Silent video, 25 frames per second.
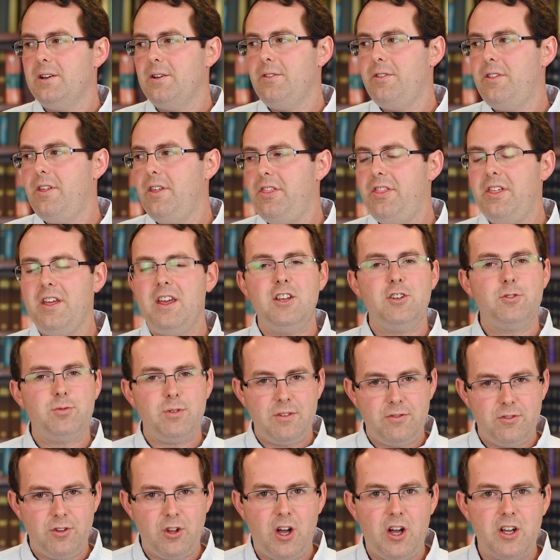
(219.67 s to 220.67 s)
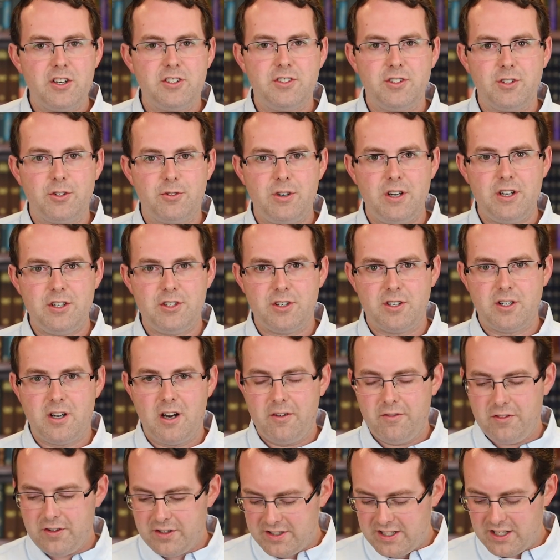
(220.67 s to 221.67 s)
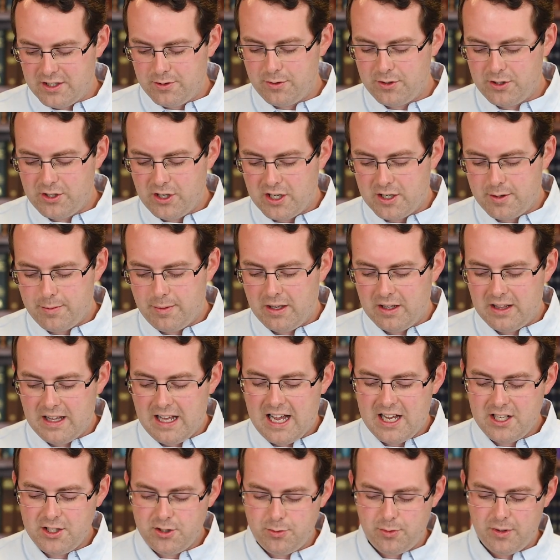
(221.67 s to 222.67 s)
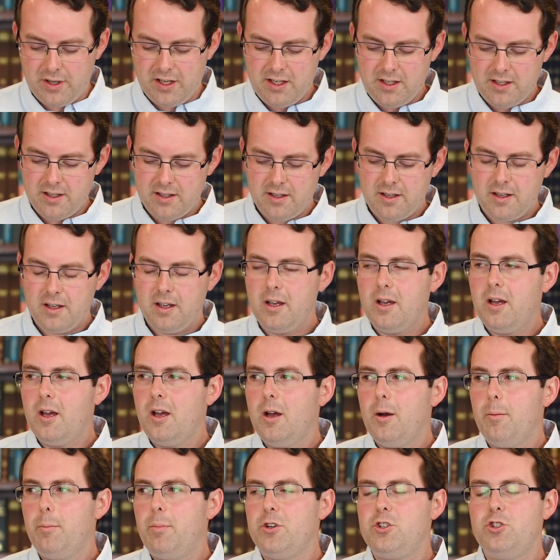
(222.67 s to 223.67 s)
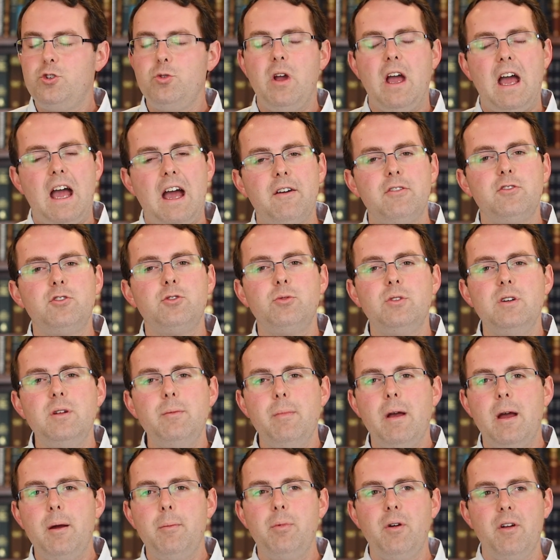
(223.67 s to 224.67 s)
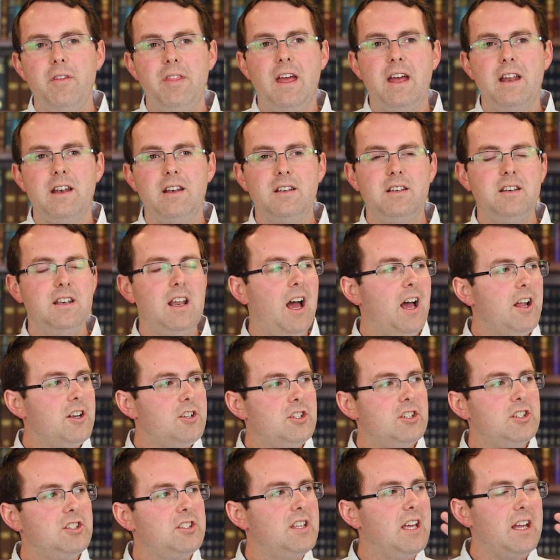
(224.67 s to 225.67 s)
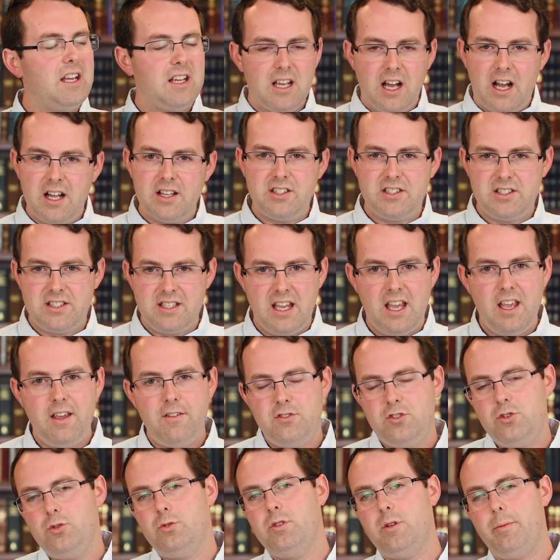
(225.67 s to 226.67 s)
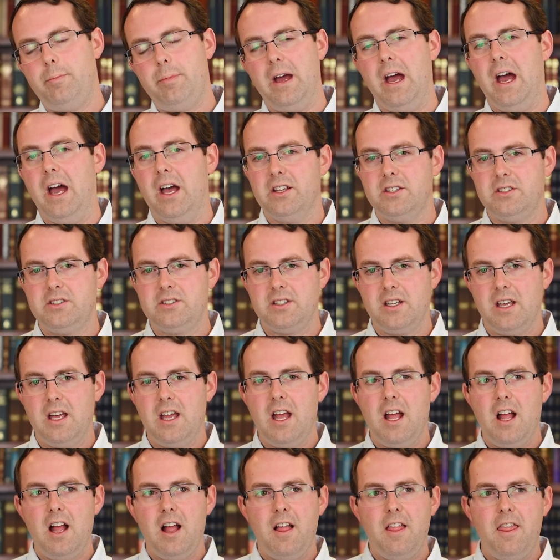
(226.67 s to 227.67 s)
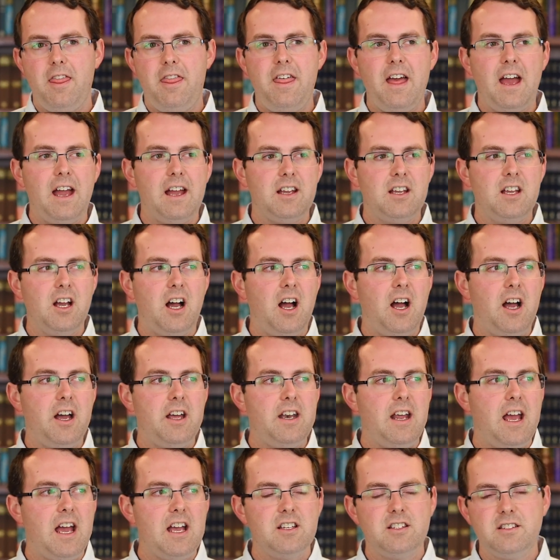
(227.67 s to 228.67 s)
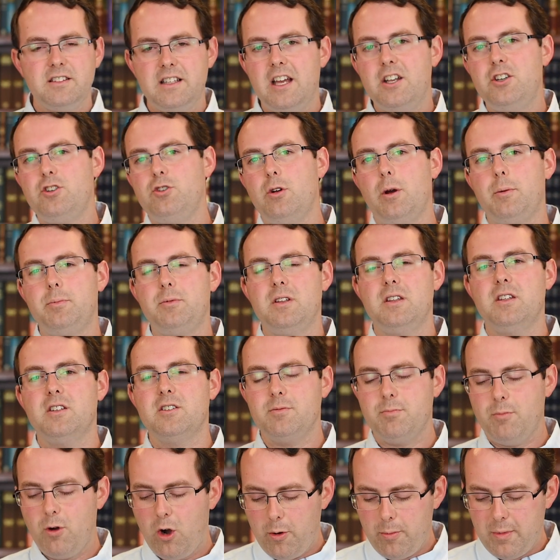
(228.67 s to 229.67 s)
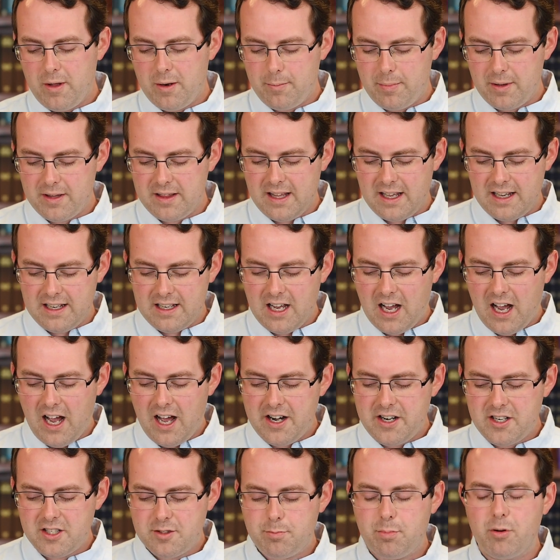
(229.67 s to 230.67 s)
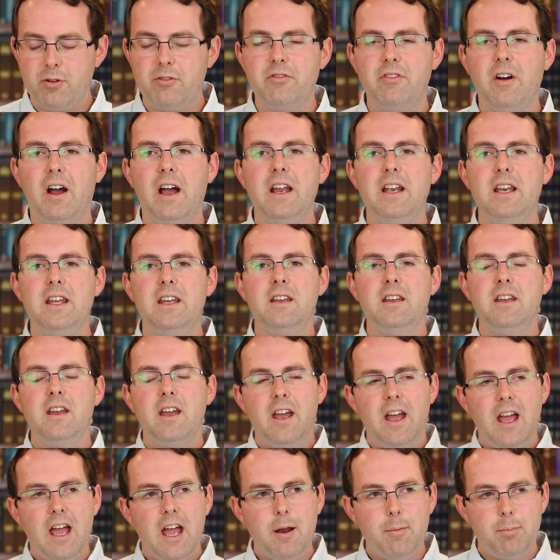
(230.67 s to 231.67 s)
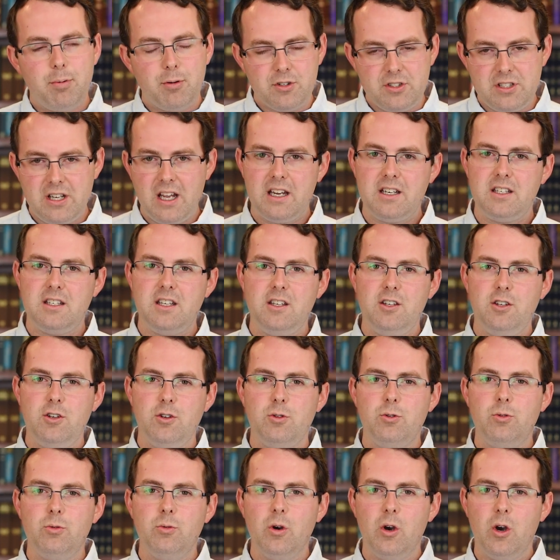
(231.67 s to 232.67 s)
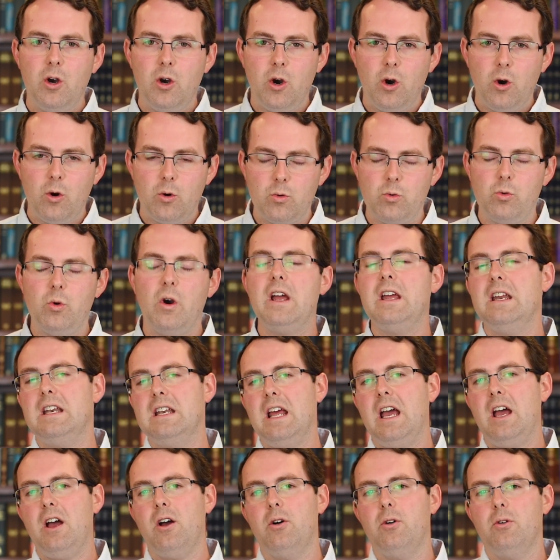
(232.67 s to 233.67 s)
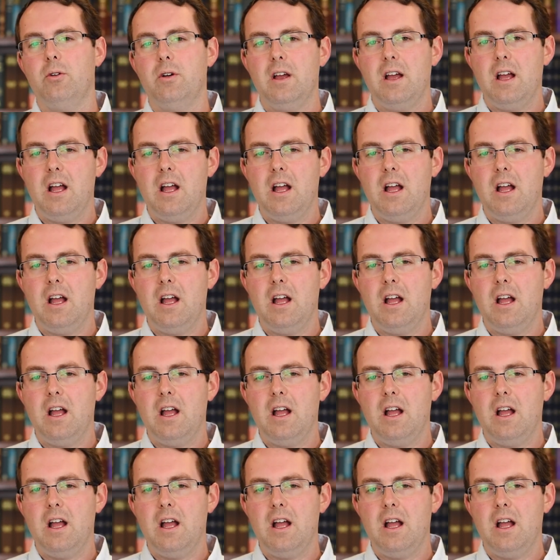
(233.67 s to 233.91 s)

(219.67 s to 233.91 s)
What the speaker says: the things we've lost in the creature comforts, as we talked about last week. But you have to remember that not just that God saved you in the past, that God has led you up to this moment, but that God is providing and protecting you right now.